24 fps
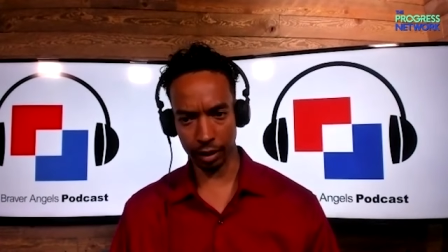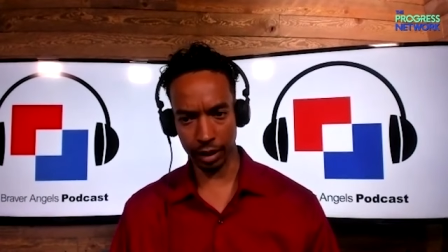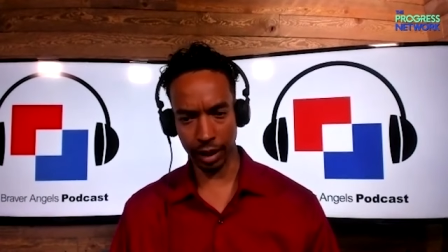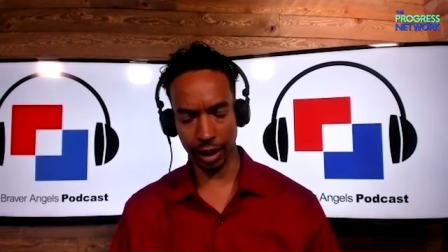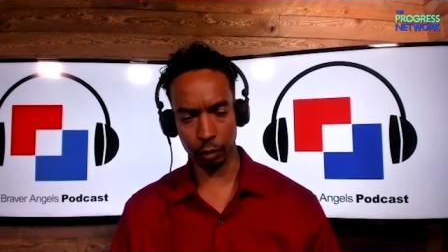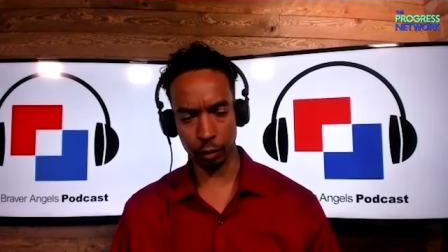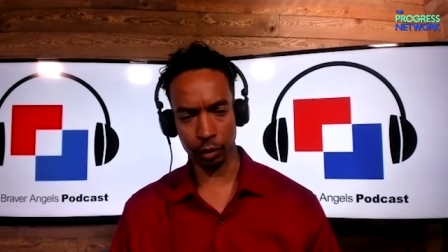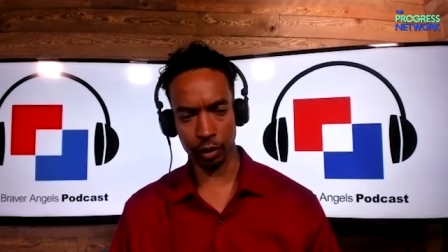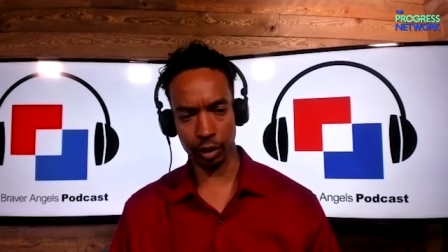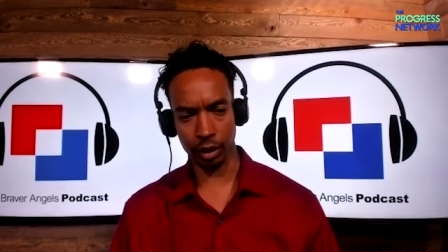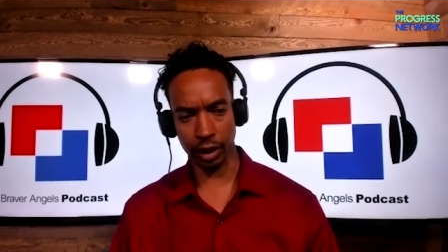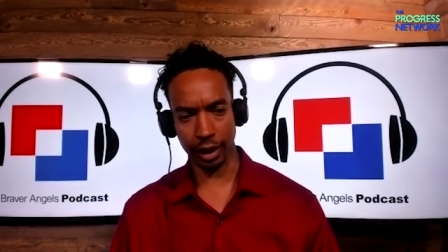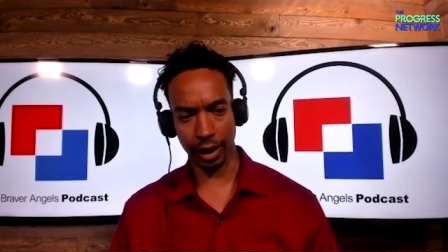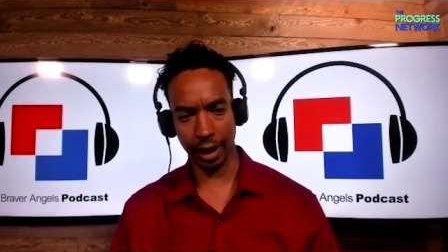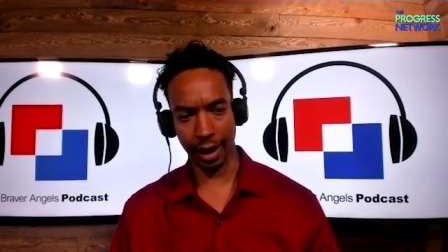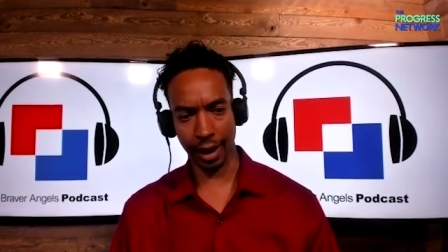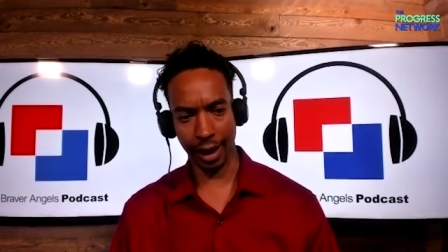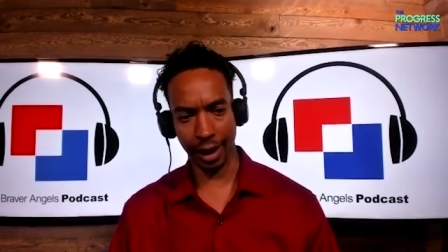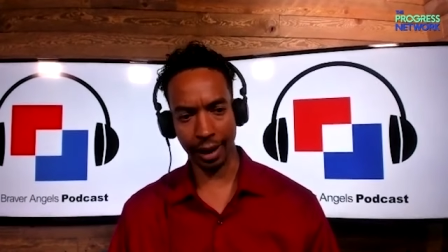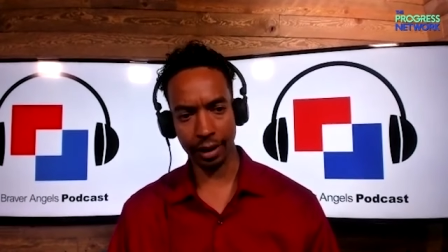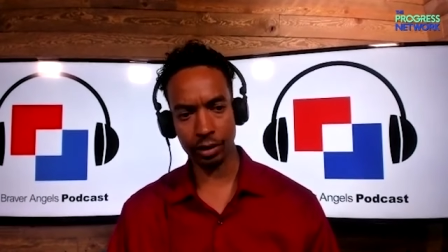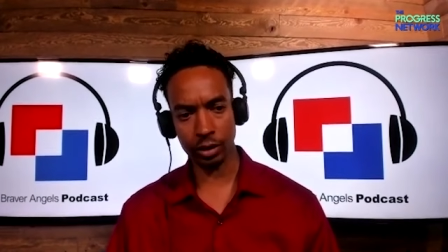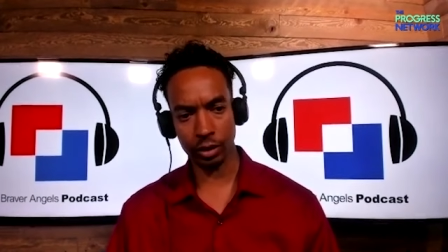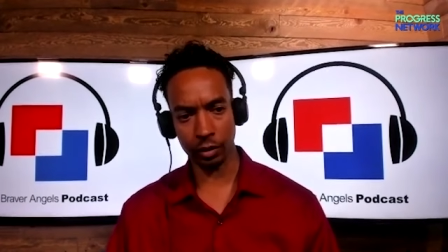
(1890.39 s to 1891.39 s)
not really
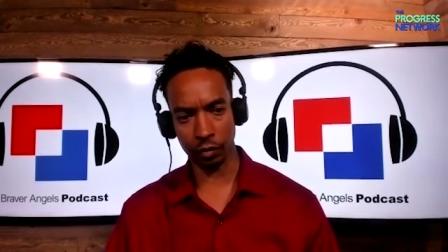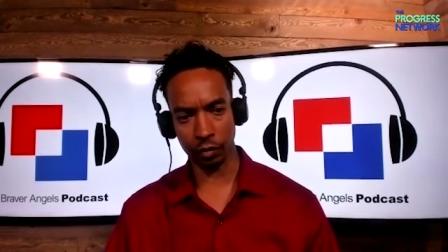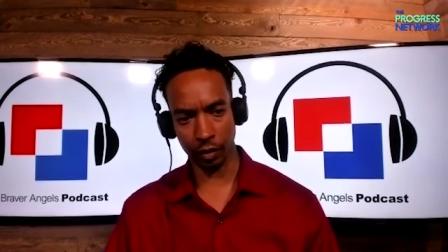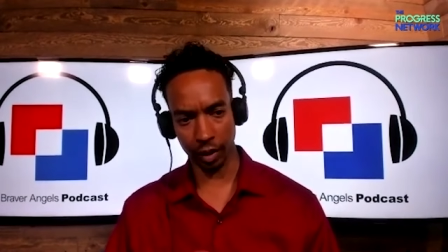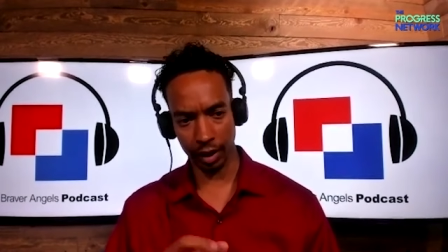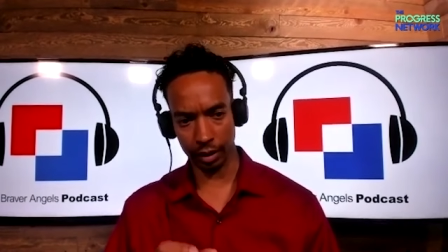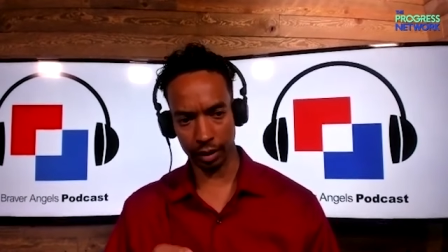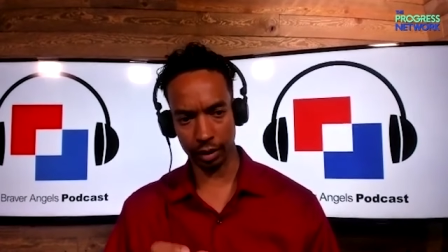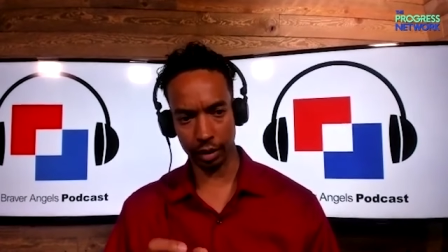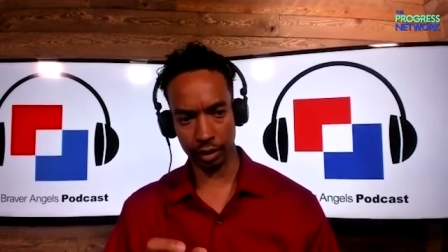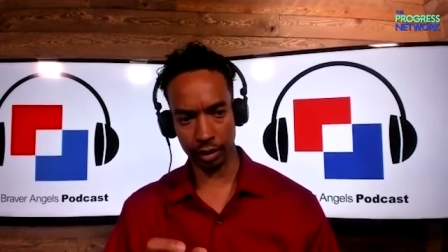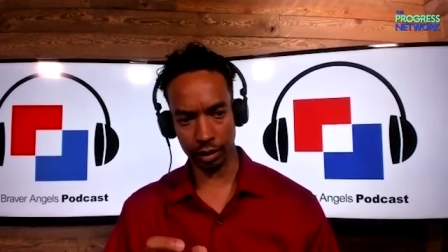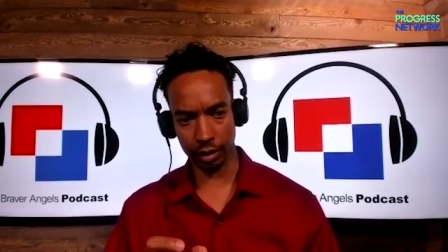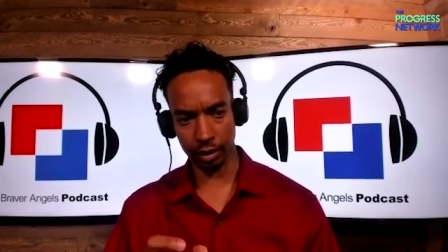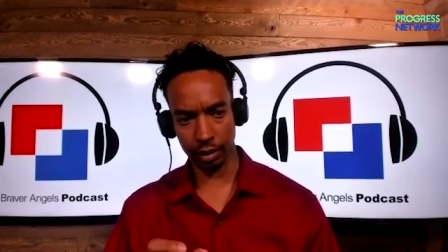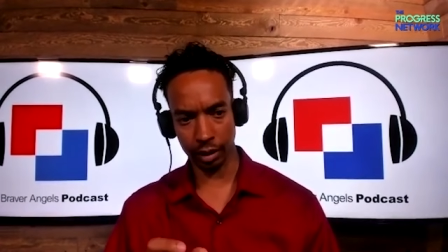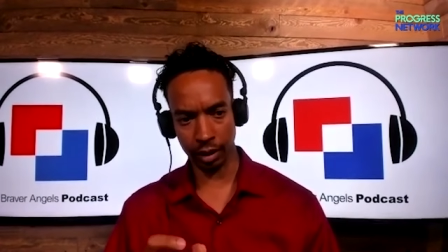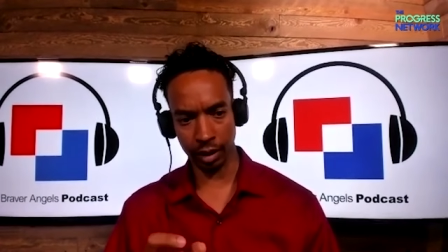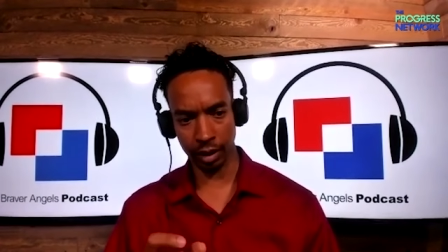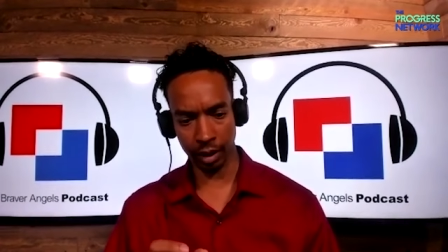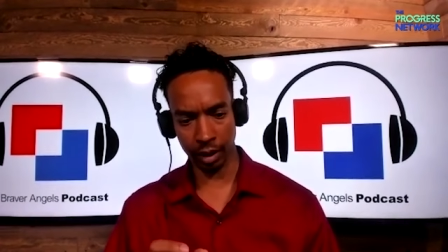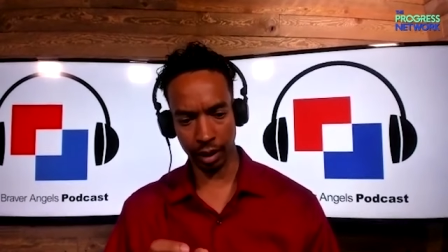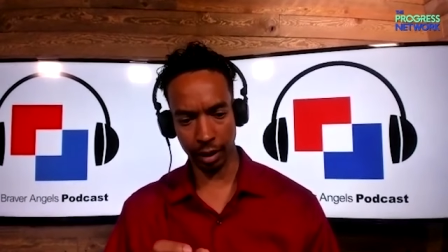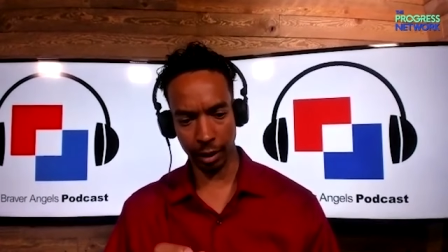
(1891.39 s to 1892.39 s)
activated
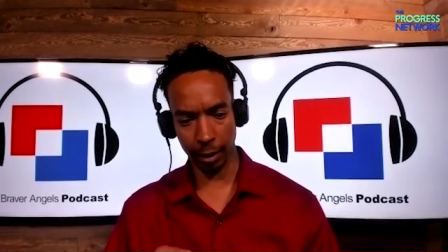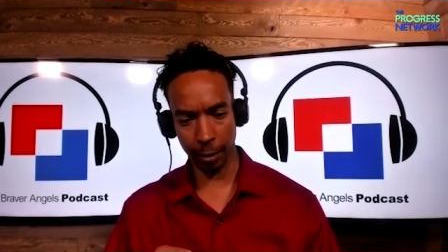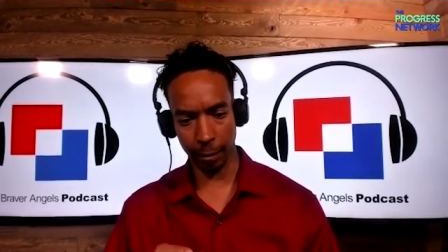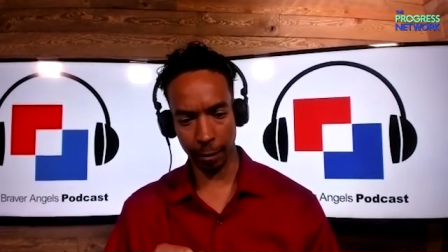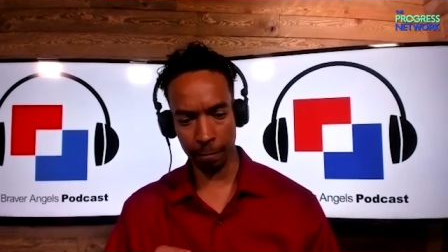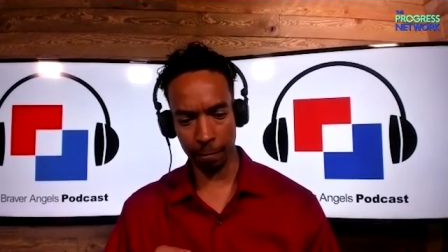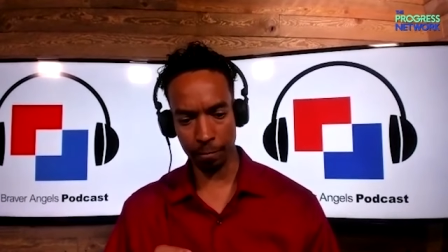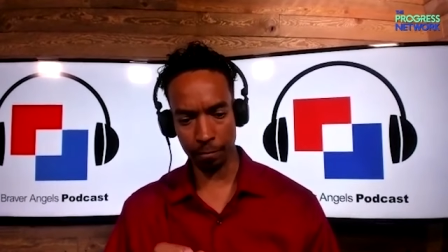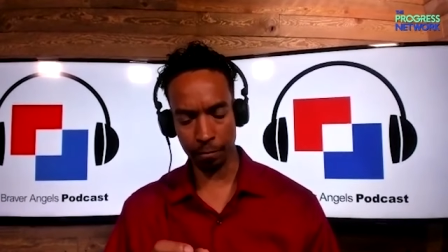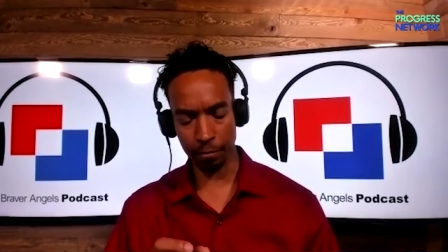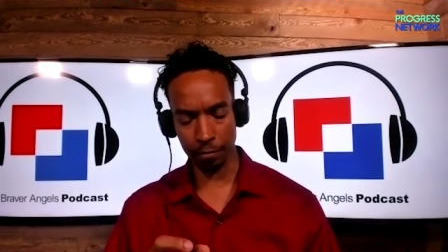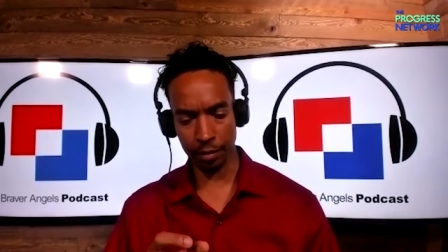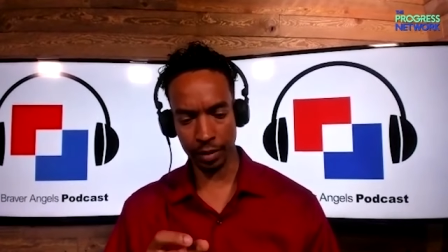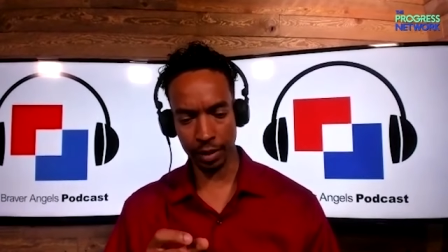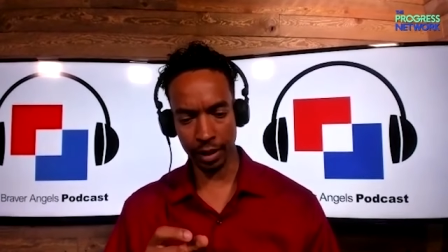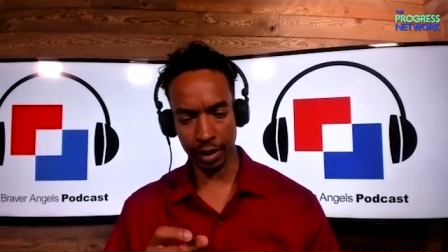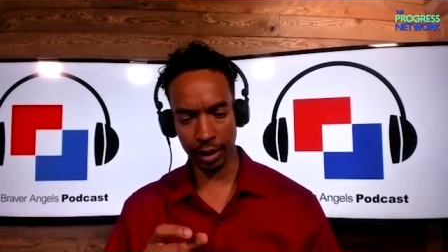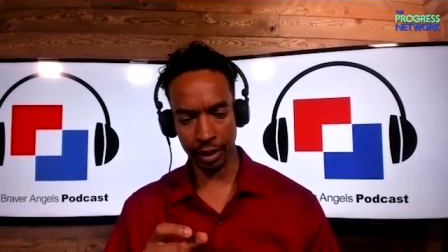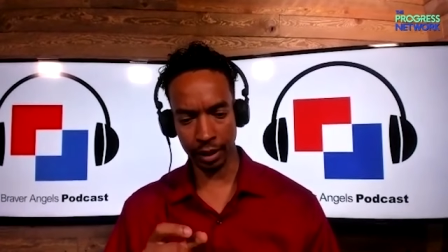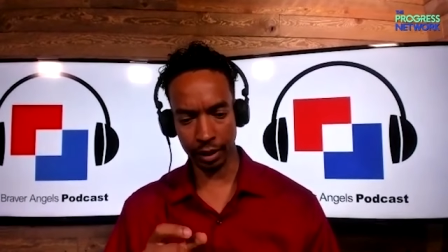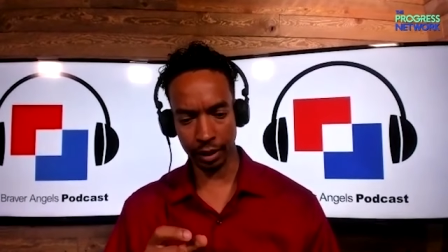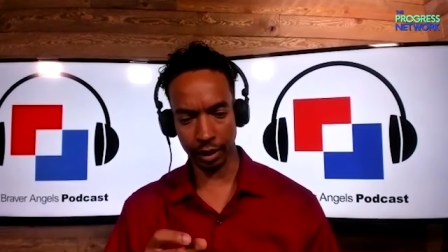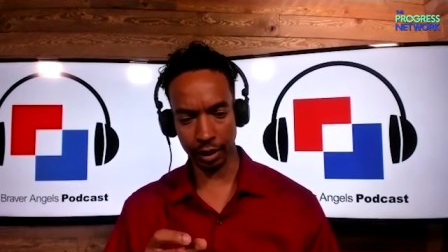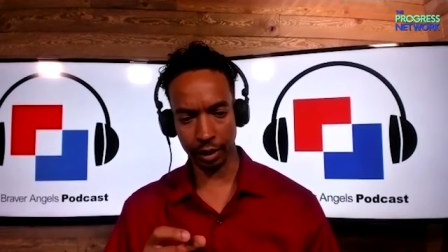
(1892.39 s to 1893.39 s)
um,
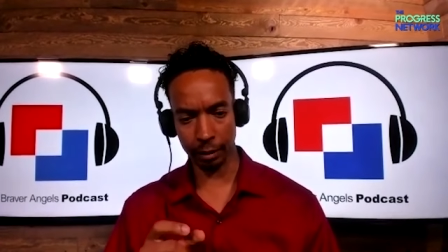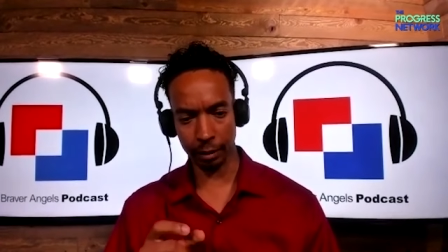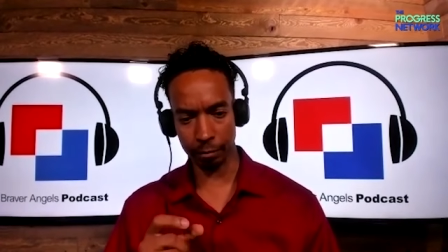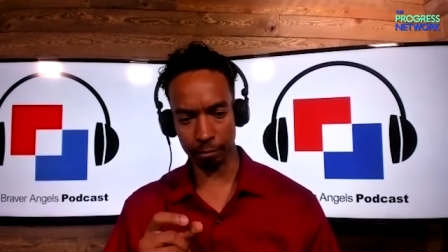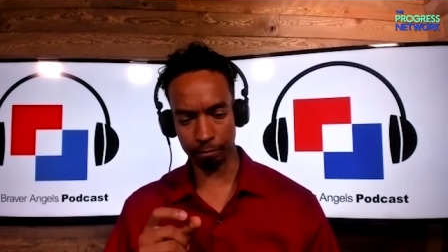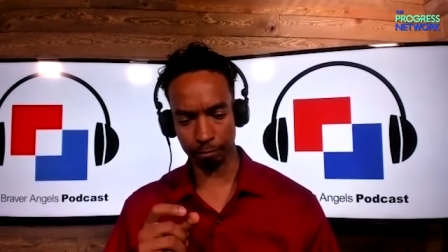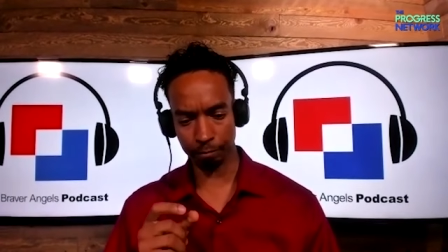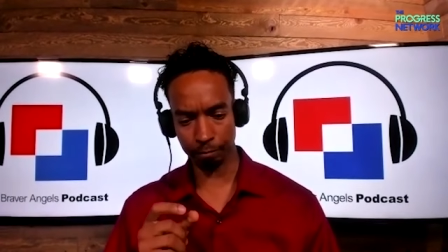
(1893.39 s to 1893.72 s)
in a